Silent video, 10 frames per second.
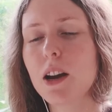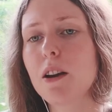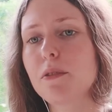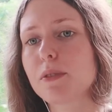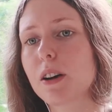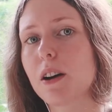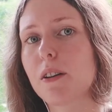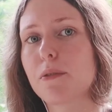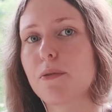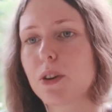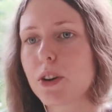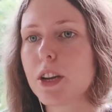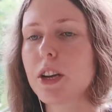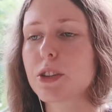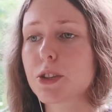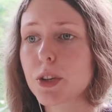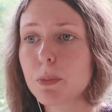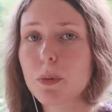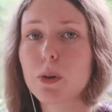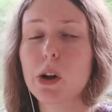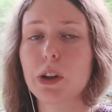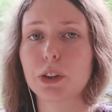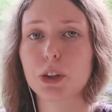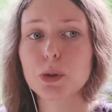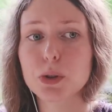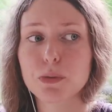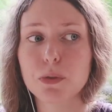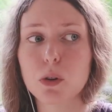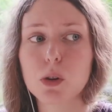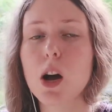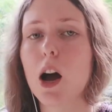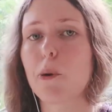I have a very simple and useful